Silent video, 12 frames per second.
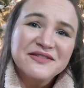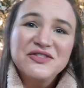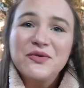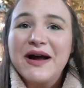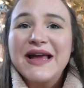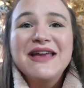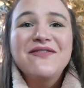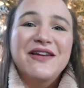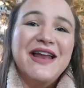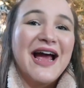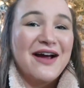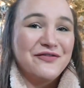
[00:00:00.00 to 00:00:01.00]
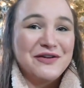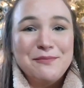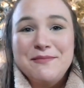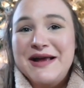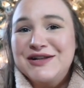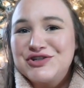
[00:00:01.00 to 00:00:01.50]
Do I even have to
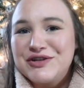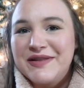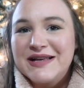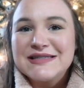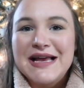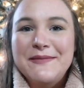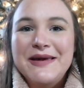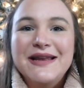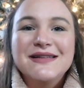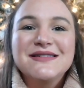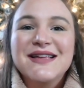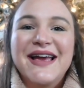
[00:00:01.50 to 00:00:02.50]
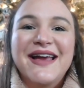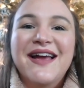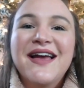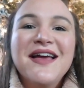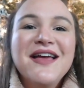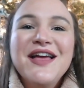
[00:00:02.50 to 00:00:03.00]
mention this? I mean, it's like,
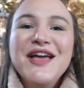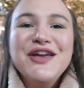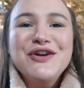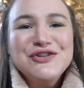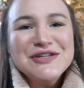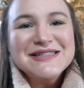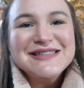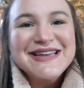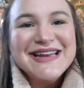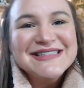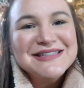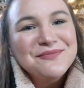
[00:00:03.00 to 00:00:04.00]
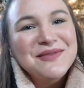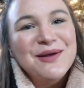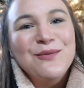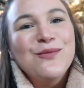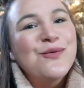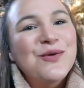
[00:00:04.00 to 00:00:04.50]
you just need
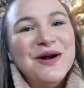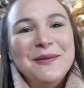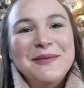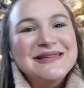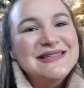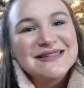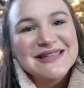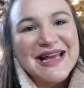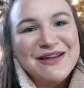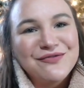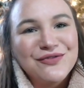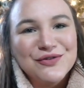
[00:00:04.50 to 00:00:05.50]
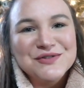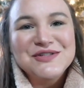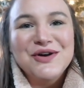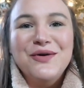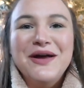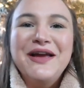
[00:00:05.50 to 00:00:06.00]
something warm and delightful.
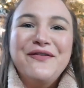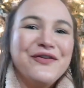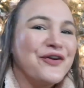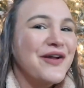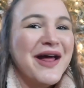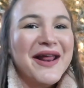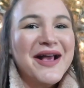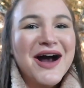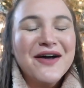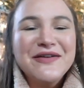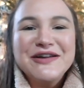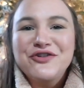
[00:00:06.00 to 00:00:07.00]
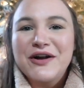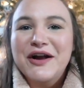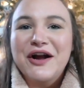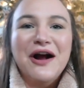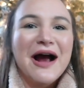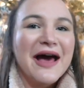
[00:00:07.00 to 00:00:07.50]
So if you're not a coffee
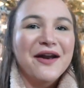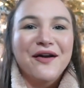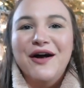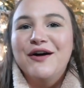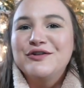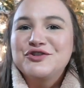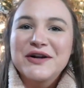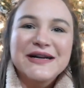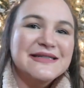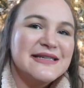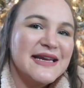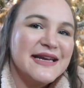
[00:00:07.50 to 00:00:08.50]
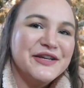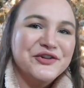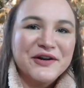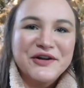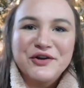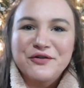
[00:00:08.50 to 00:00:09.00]
drinker, I don't know, drink tea,
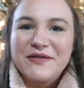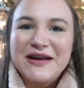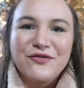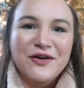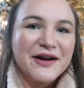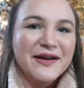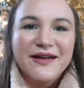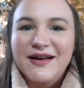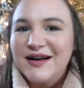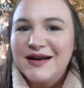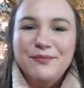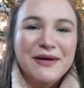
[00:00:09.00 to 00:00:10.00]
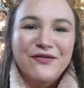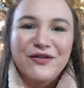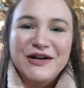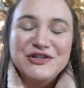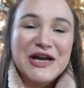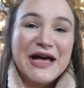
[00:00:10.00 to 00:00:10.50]
drink your favorite
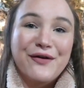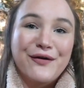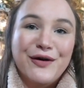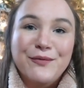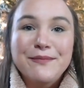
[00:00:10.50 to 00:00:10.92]
beverage. I don't know.